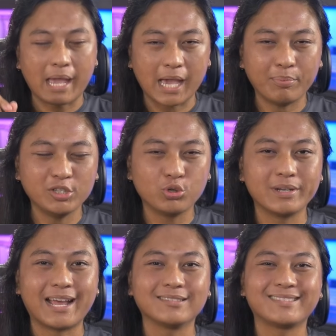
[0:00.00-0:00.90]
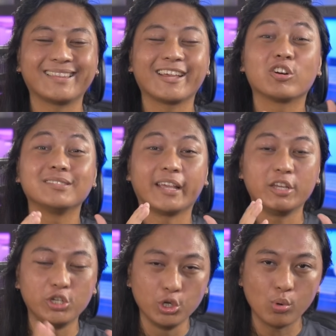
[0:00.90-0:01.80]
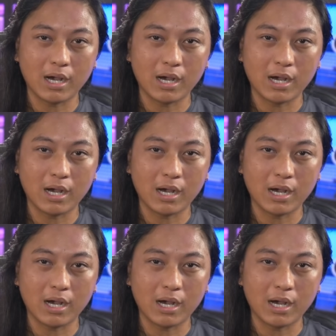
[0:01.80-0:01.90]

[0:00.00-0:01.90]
happy to announce that there is a new